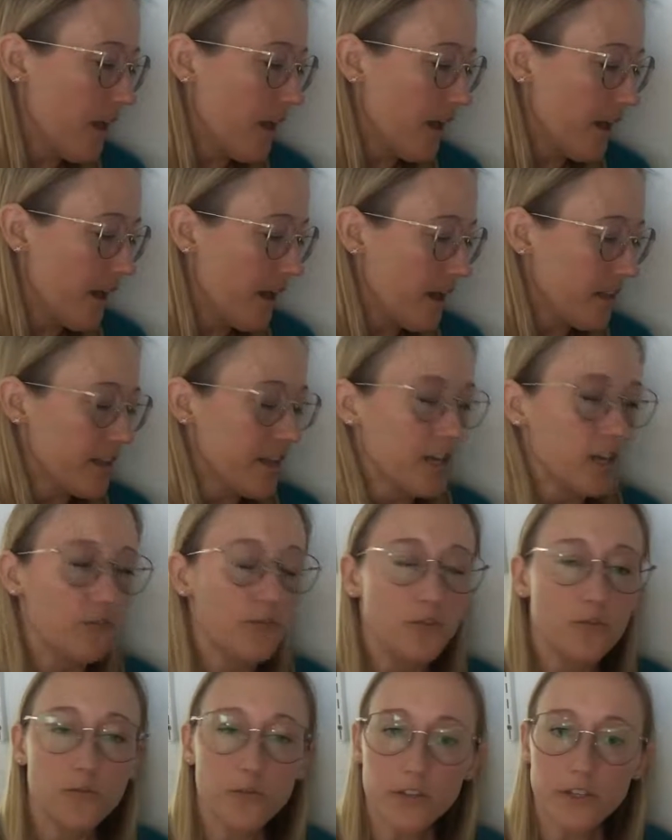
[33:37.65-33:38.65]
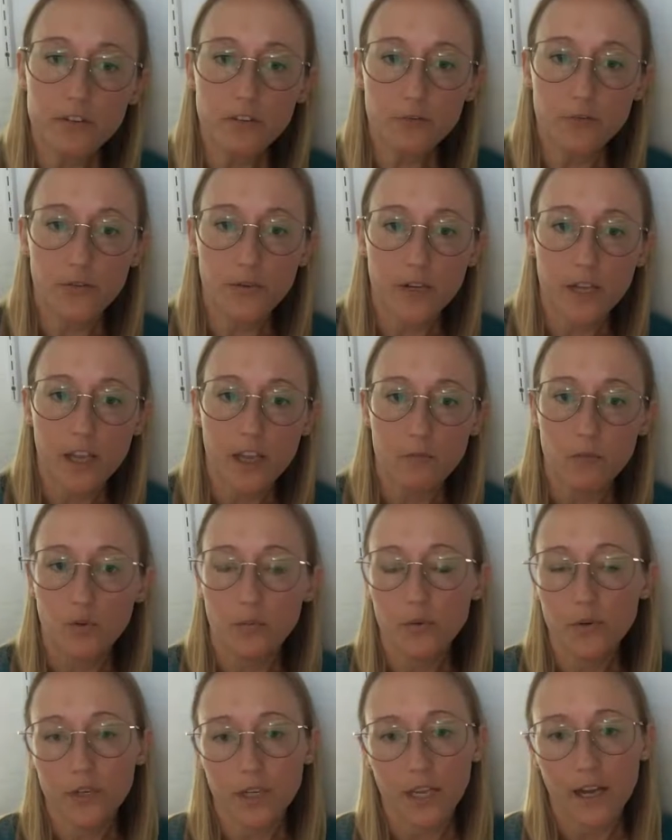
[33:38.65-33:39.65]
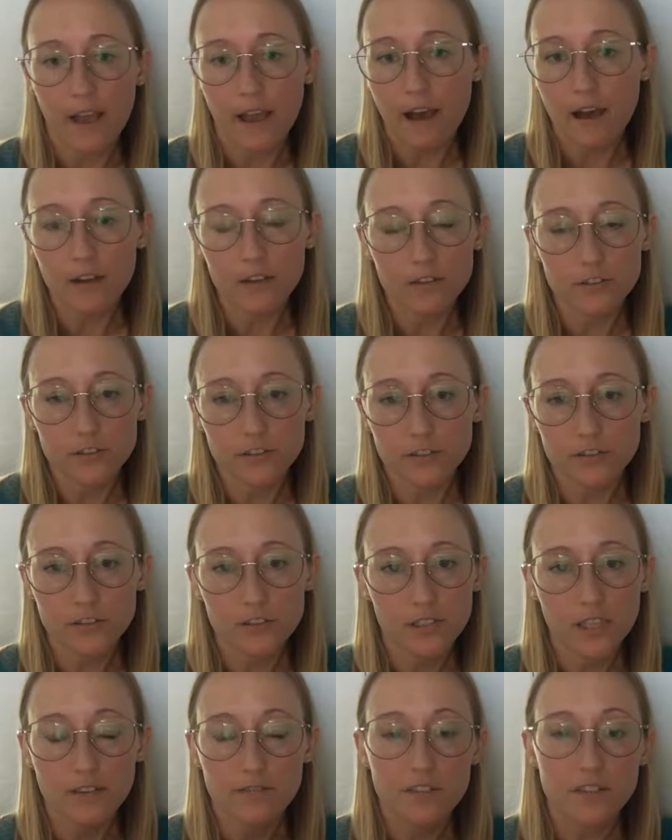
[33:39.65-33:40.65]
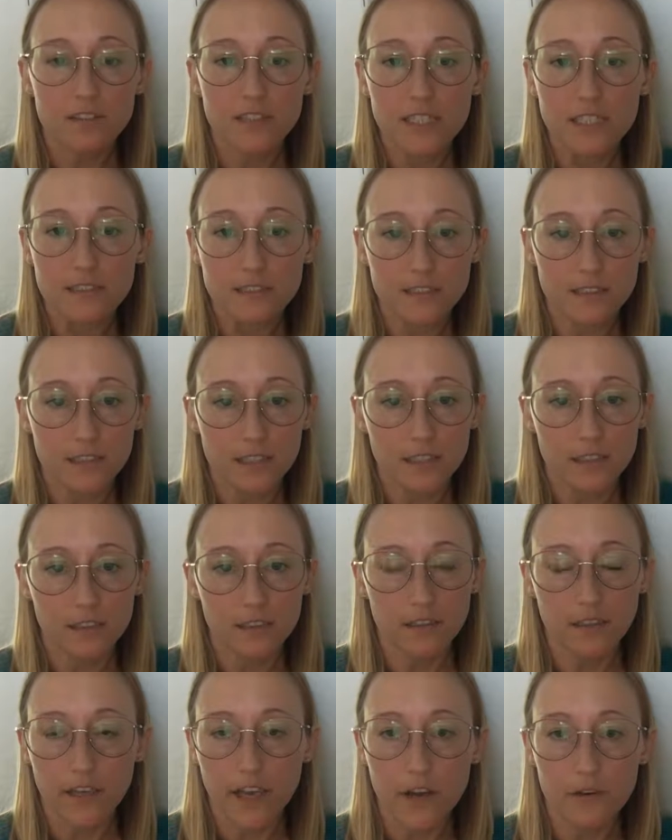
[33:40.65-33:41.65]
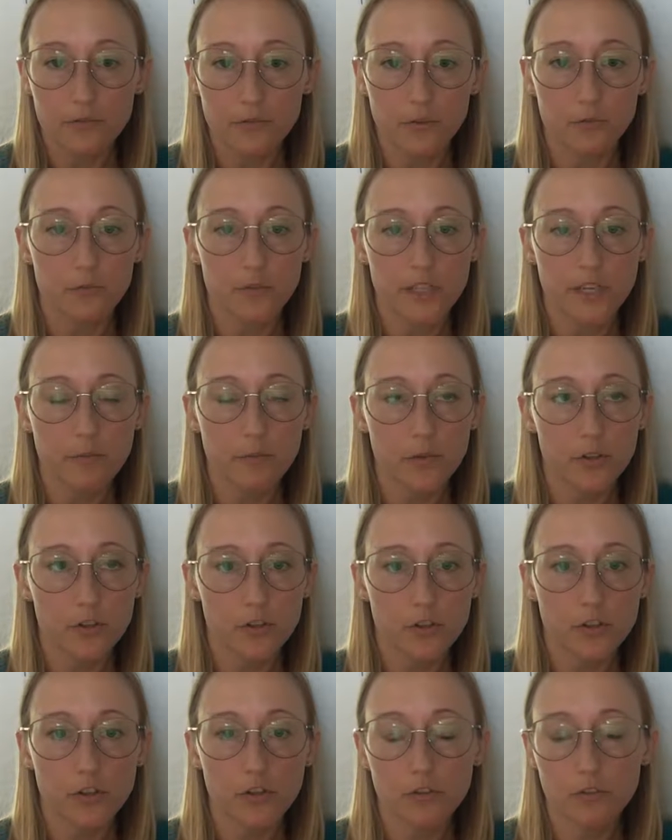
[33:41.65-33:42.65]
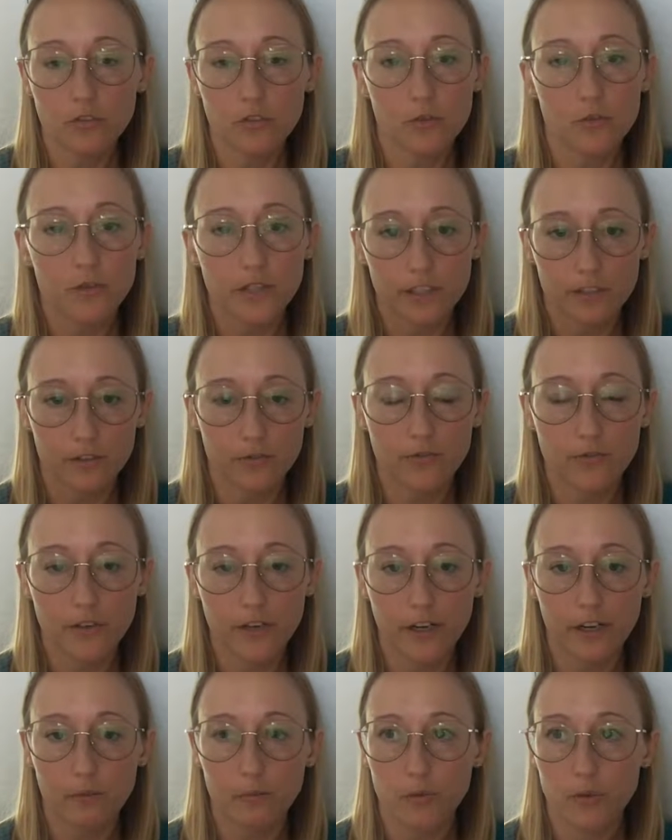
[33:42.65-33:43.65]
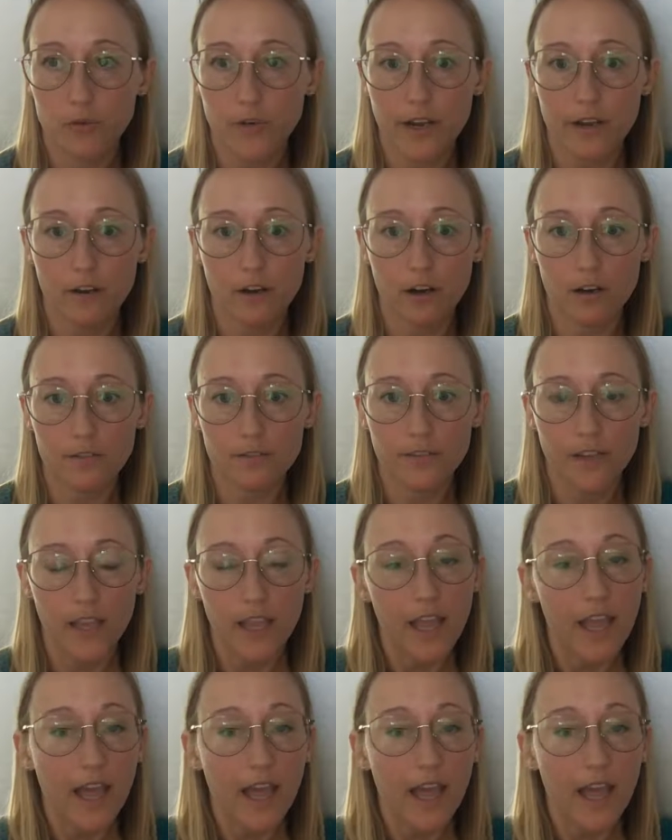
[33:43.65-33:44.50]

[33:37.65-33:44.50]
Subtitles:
And then if you freeze a frame, you bring it out, you just have to let it sit at room temperature to let the frame dry off.